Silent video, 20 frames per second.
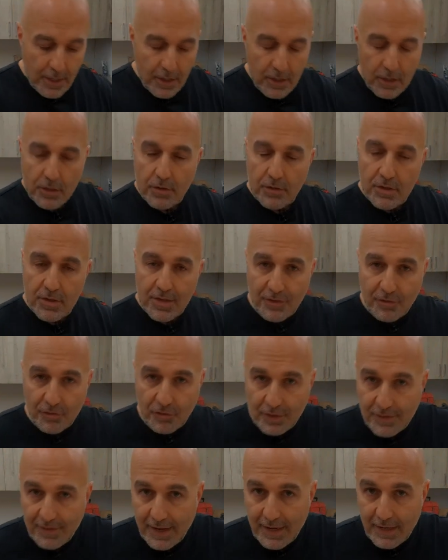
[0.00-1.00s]
you're
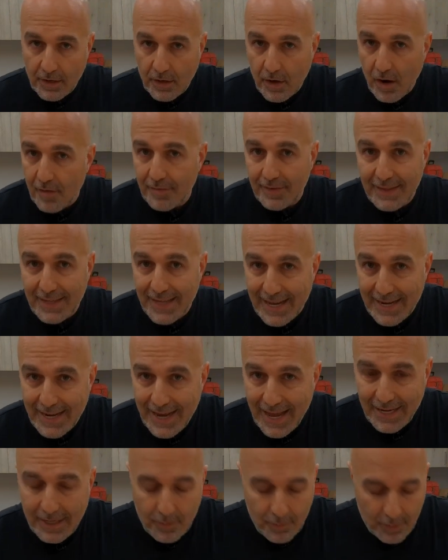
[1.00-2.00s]
essentially taking it off in the end
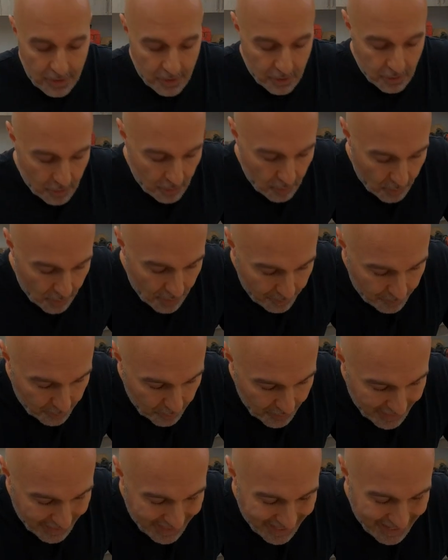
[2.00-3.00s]
anyway, so you want to
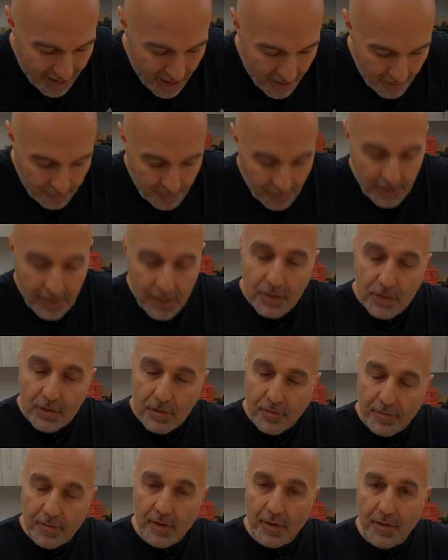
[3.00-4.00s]
put enough to
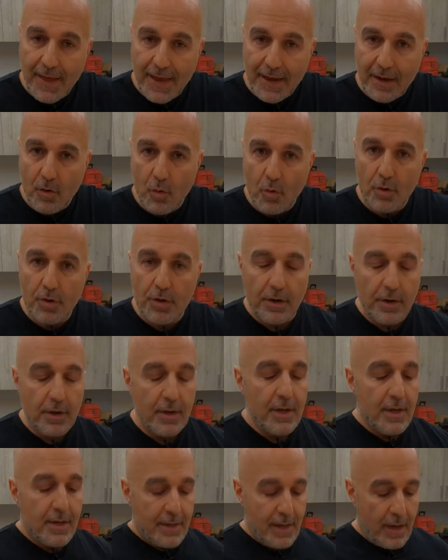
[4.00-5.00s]
fill that corner.
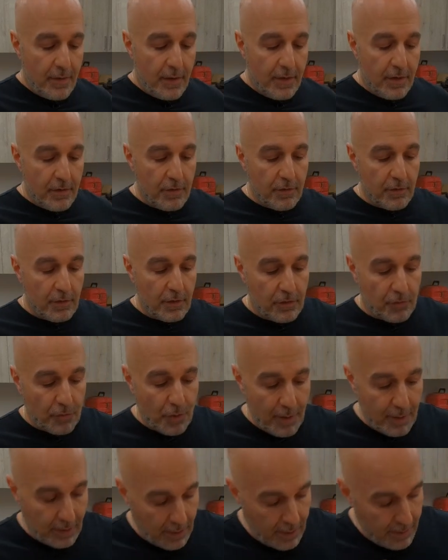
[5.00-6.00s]
Now here's the
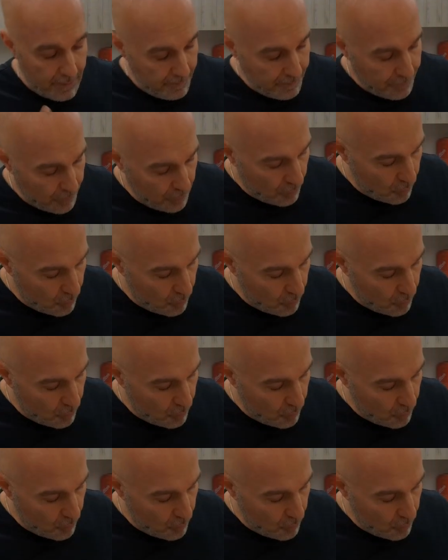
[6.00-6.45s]
trick. You